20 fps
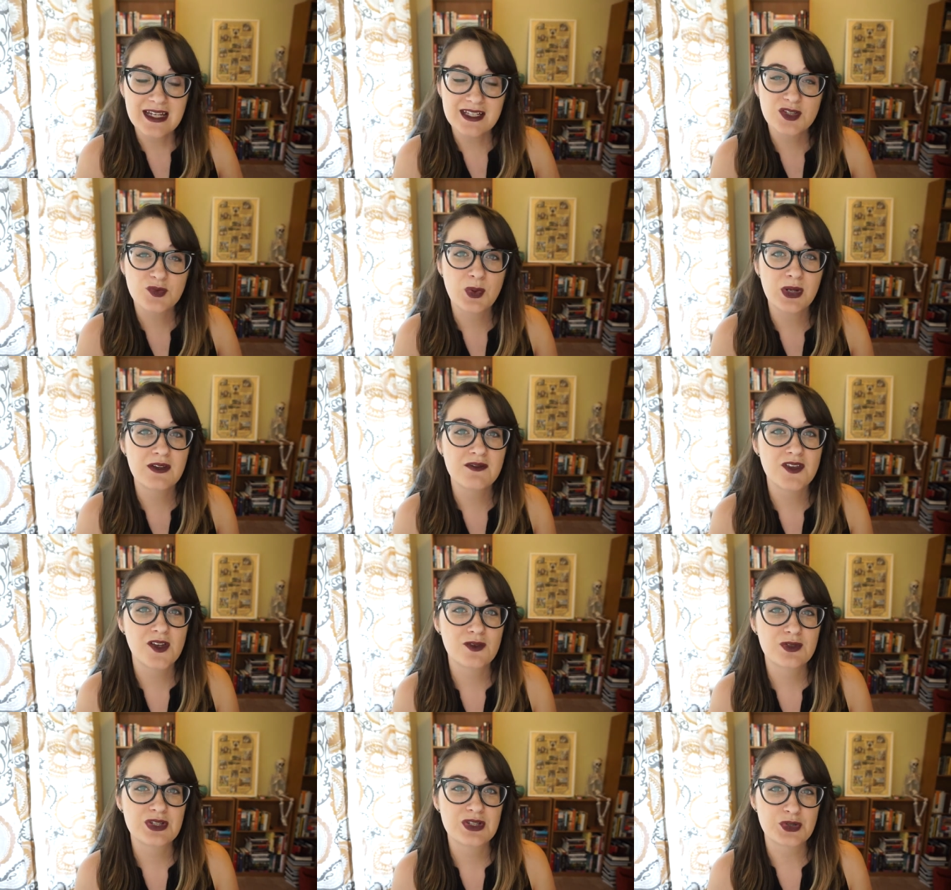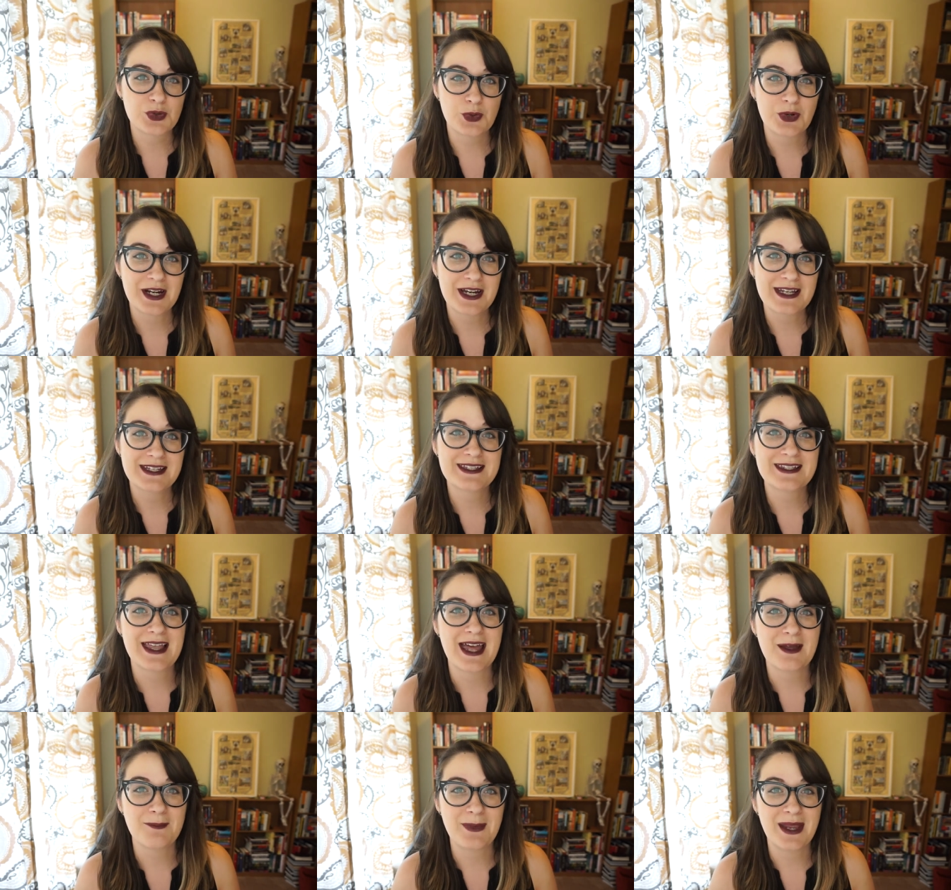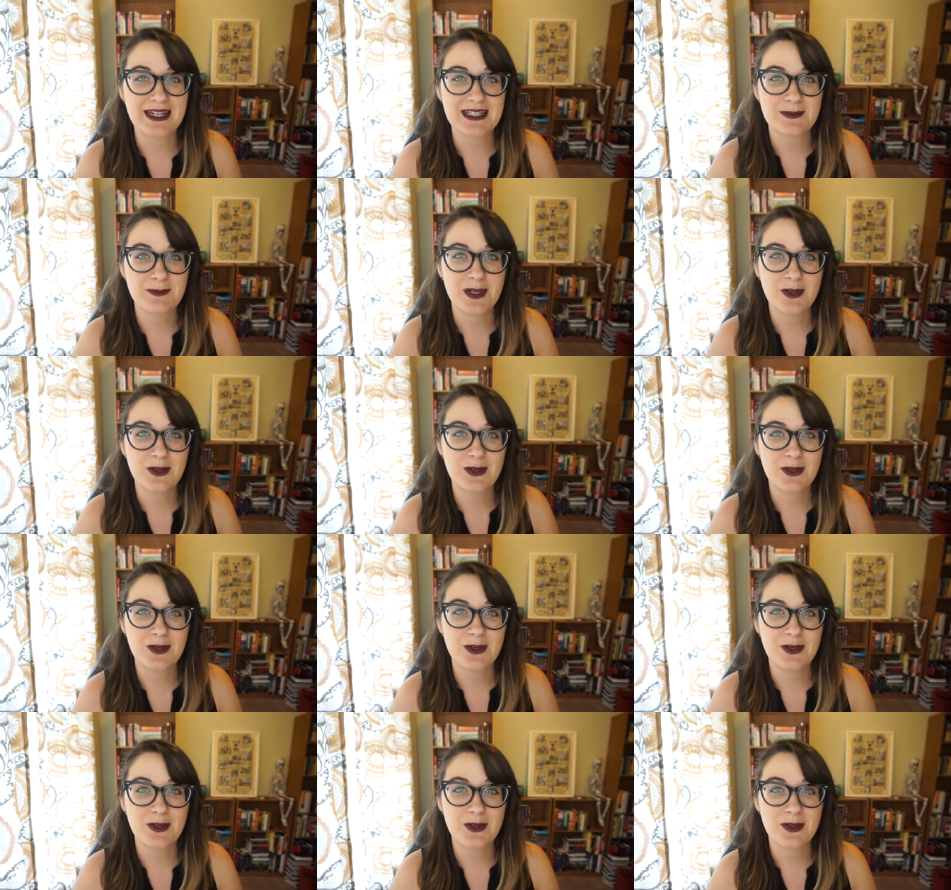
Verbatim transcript: It's one of those stories that makes